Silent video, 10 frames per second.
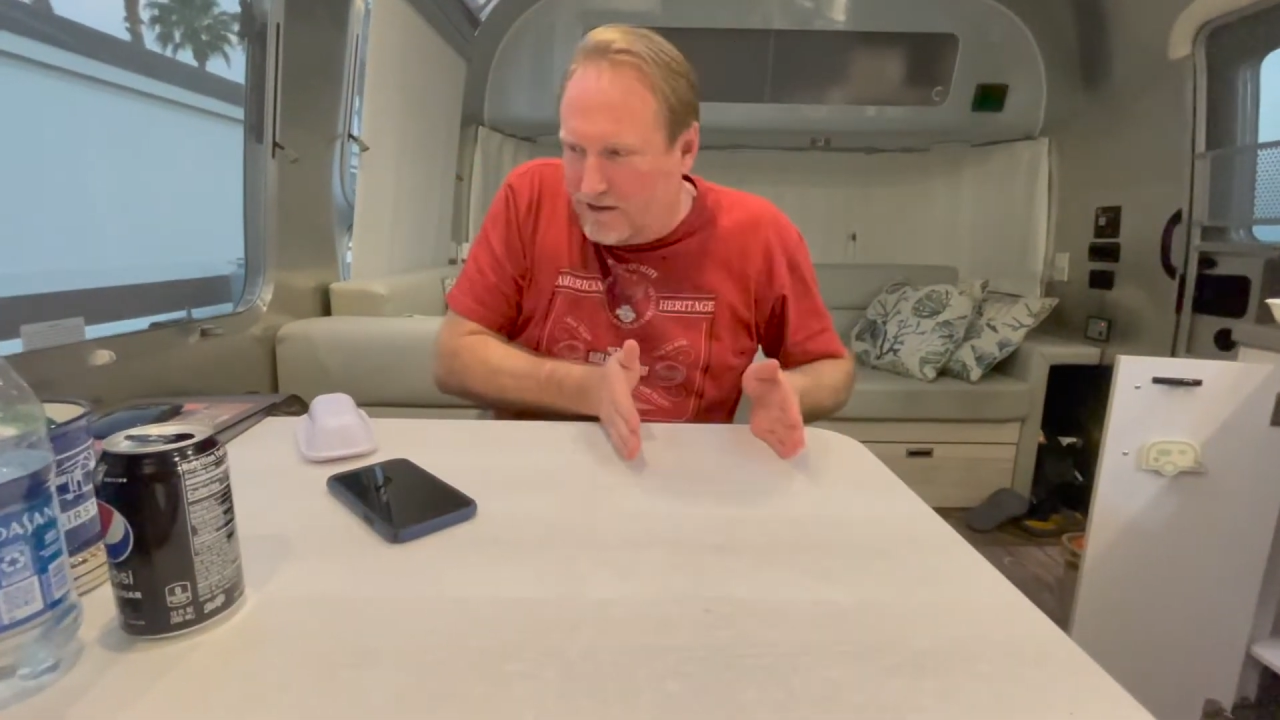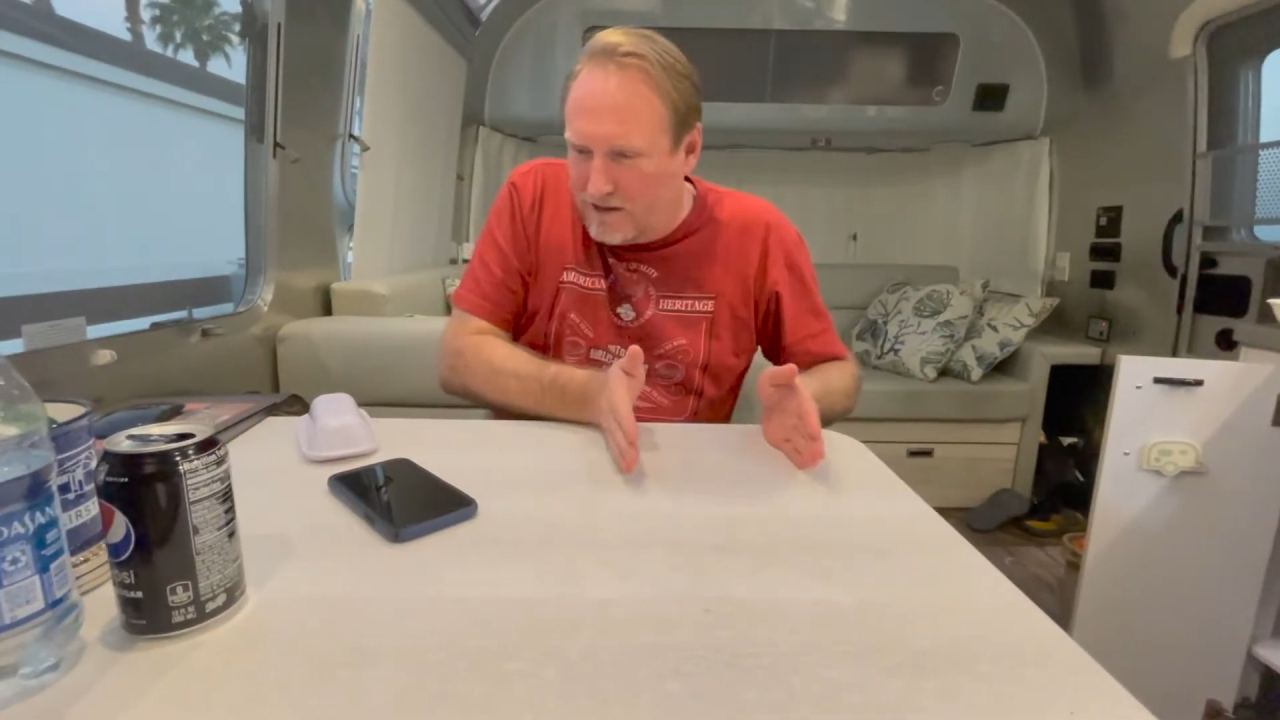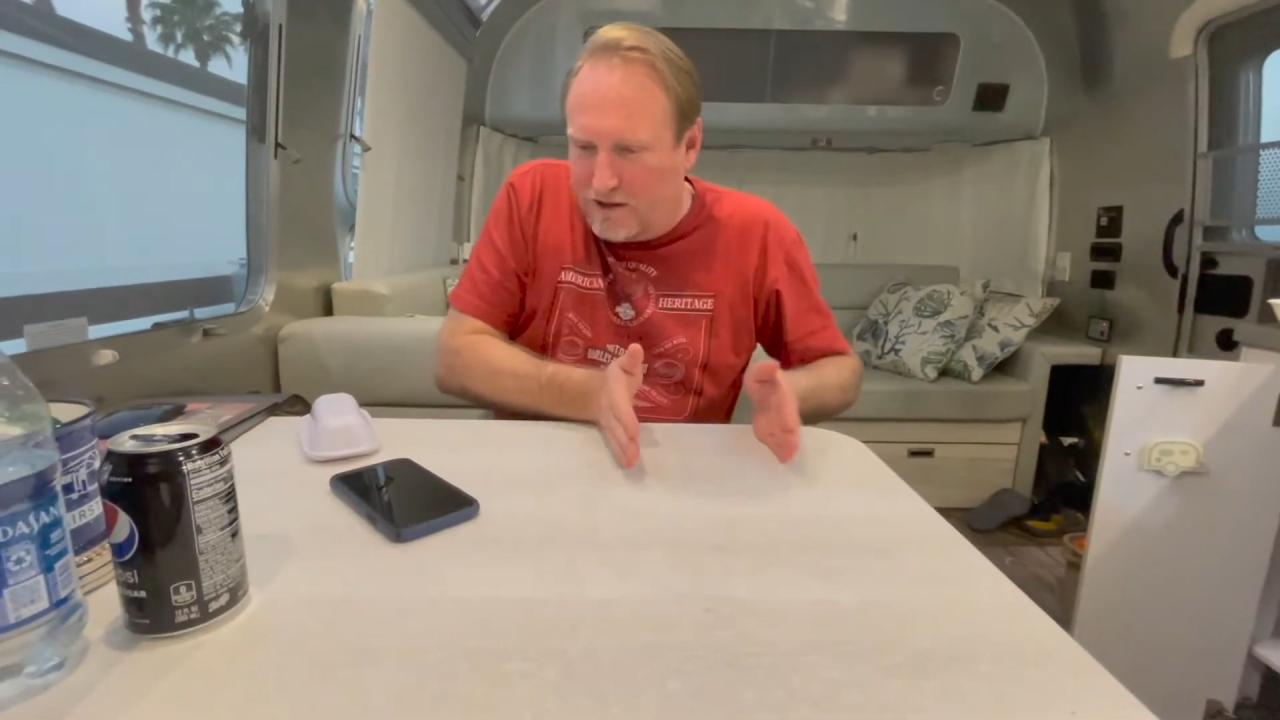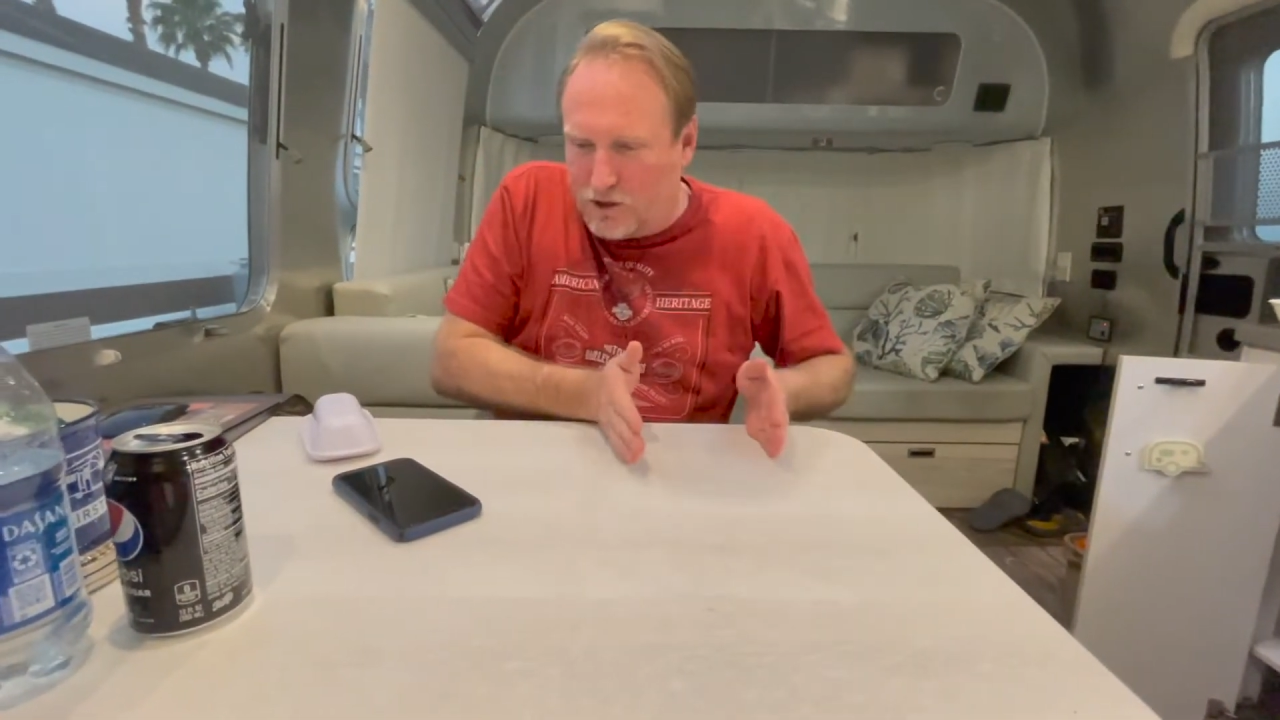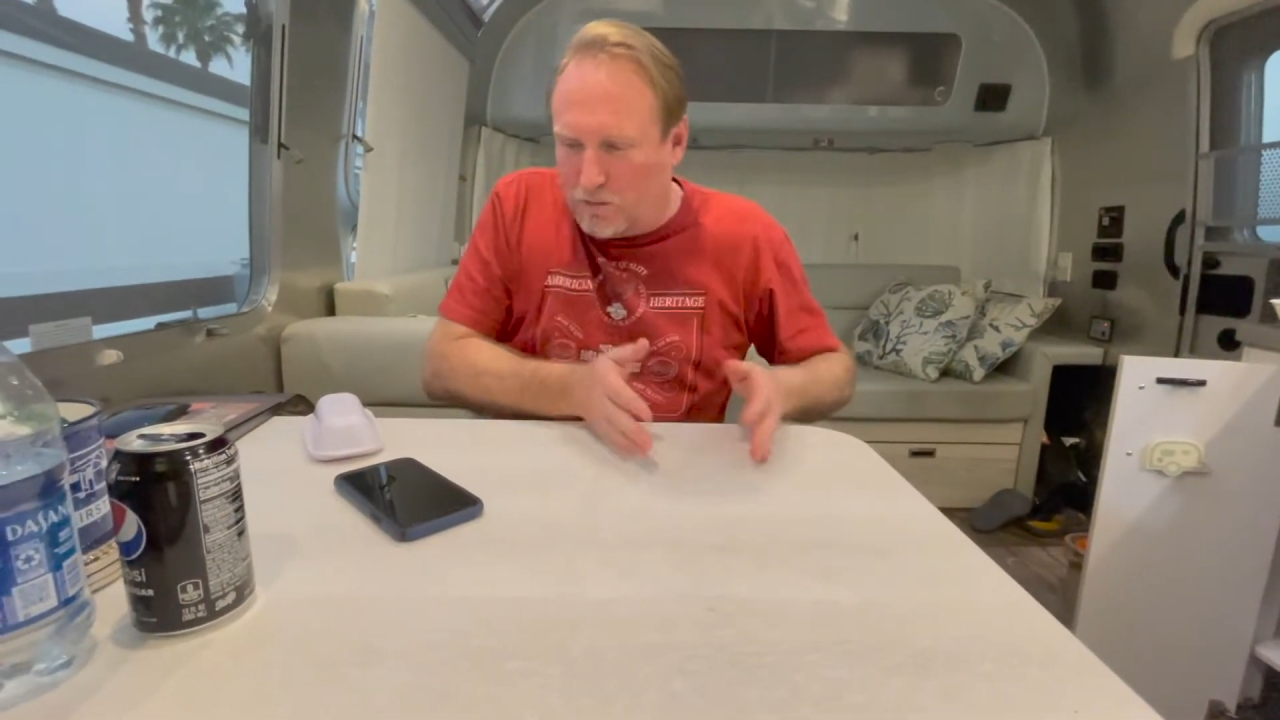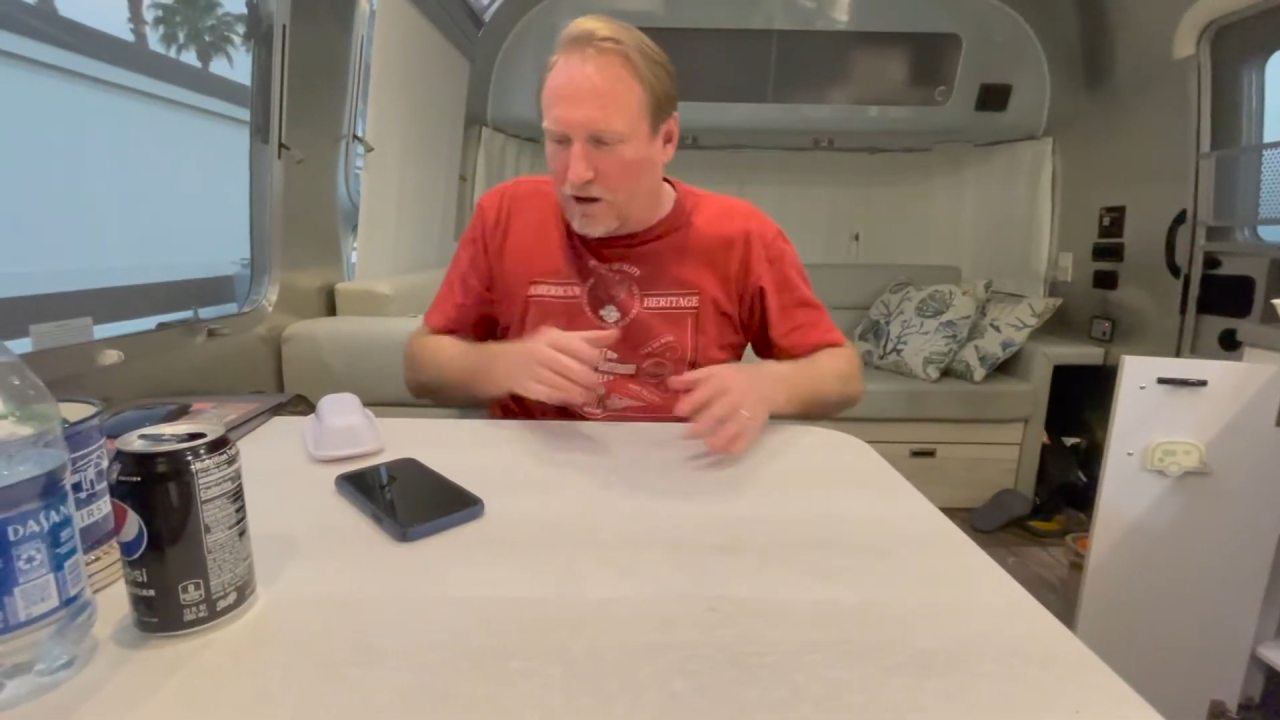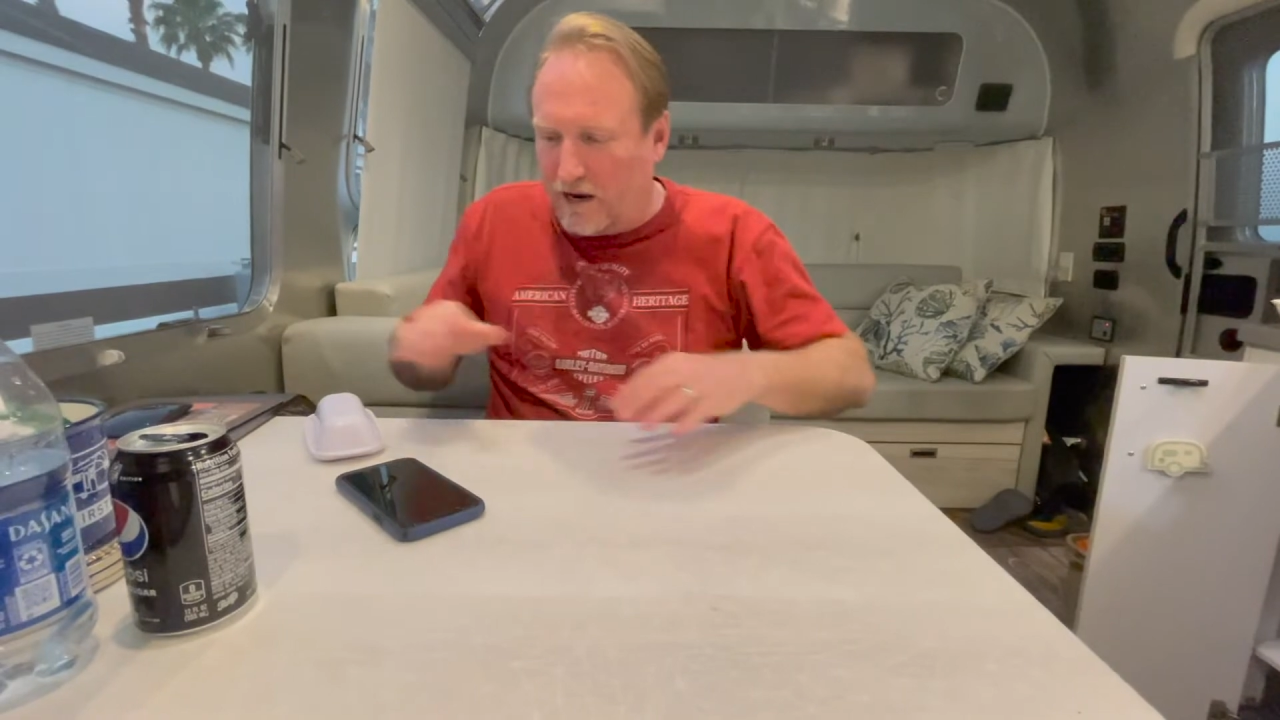to this spot